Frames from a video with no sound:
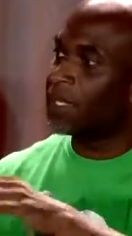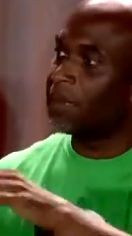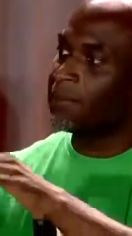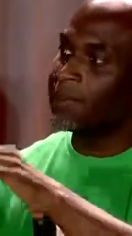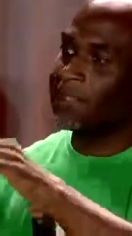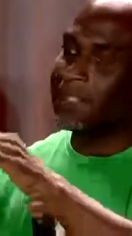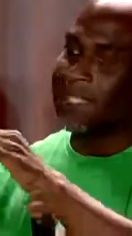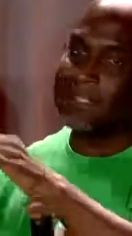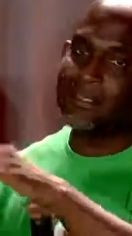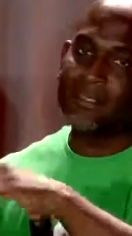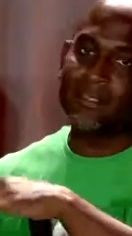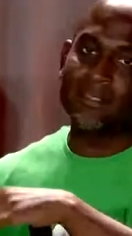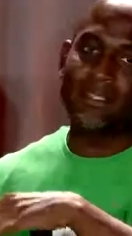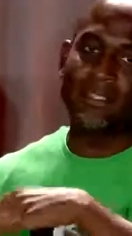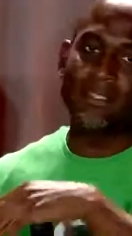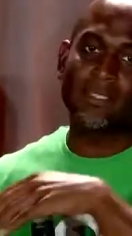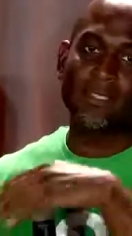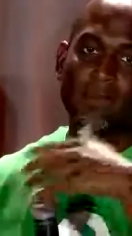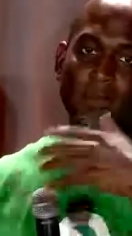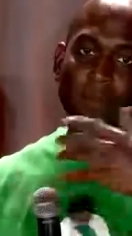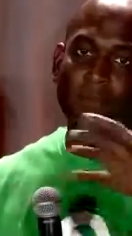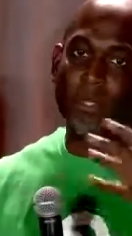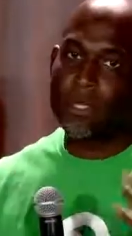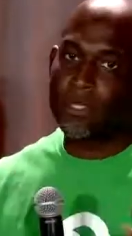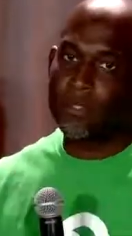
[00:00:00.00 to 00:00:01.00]
but that's the things
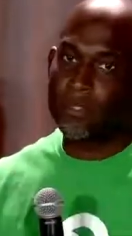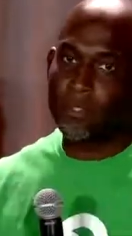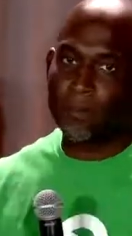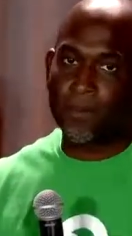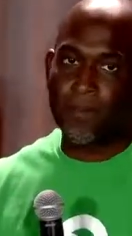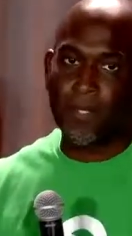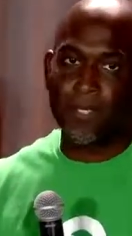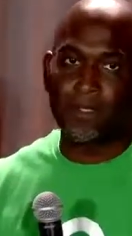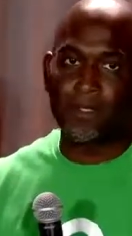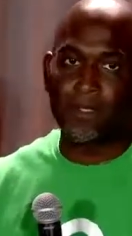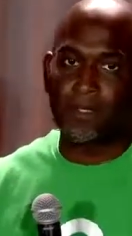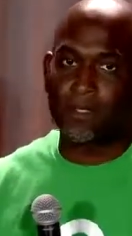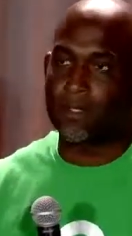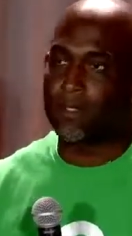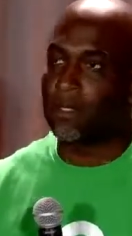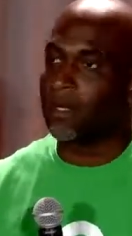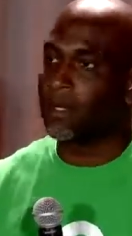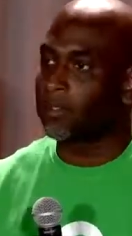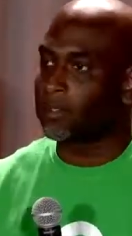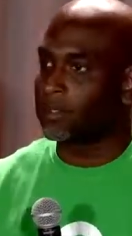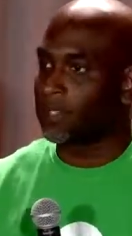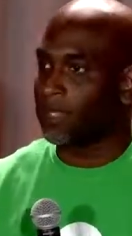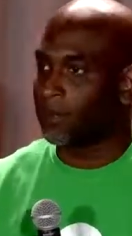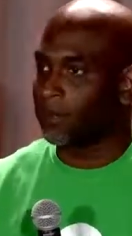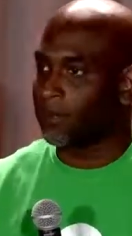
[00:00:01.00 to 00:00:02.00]
that will underpin the
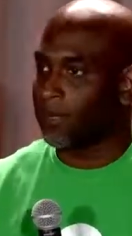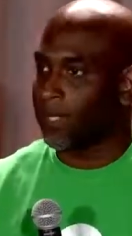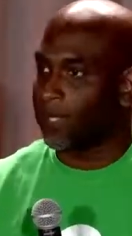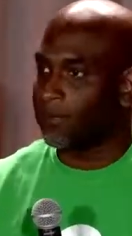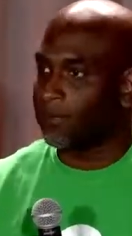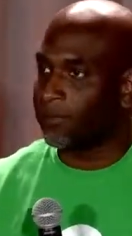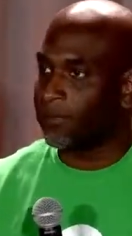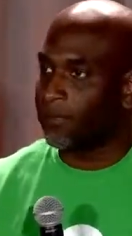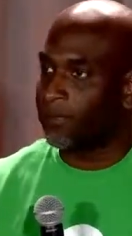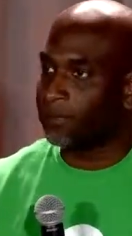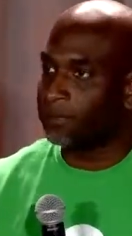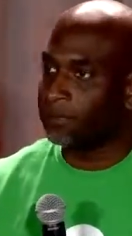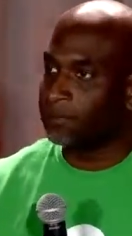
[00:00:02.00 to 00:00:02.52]
long-term platform.